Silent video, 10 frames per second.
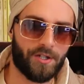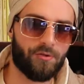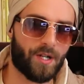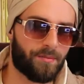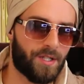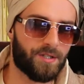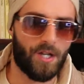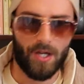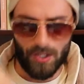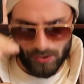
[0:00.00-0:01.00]
I do recommend
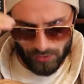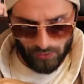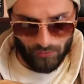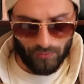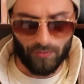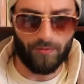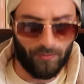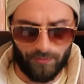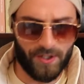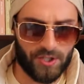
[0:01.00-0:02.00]

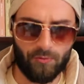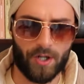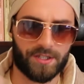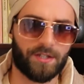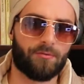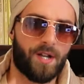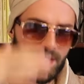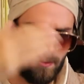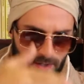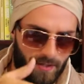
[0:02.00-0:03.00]
you finish watching the
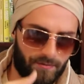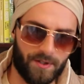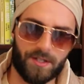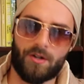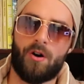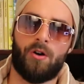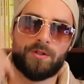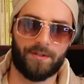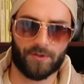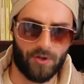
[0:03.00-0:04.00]
rest of that video. I'll
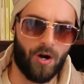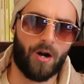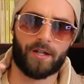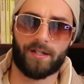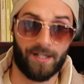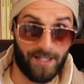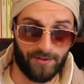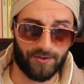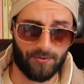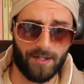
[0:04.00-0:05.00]
leave a card and an
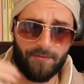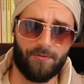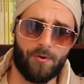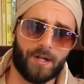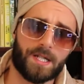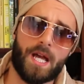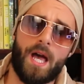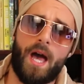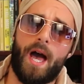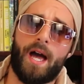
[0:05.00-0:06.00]
in-screen for it.
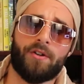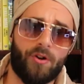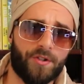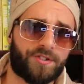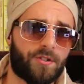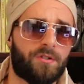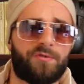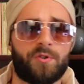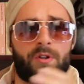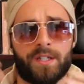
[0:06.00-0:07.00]
And also,
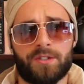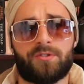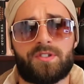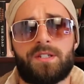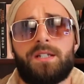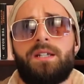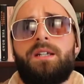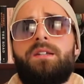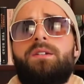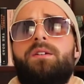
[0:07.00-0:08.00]
if you're interested
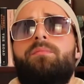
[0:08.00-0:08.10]
in